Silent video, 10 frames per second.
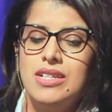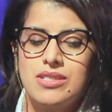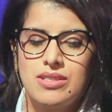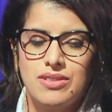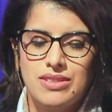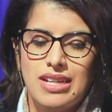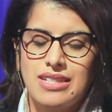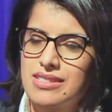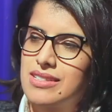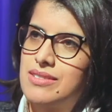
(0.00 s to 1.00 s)
So in the
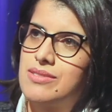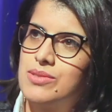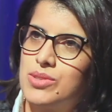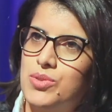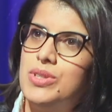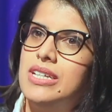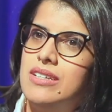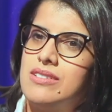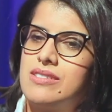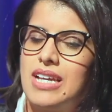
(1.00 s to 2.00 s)
last 2
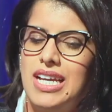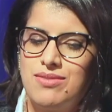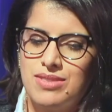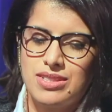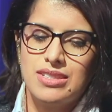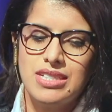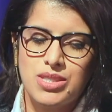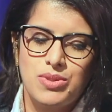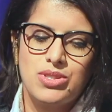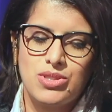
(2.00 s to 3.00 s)
years, I've literally
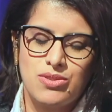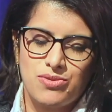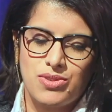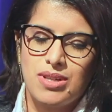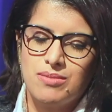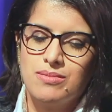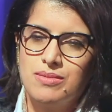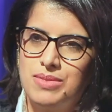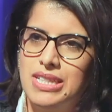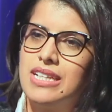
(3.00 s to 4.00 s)
switched from being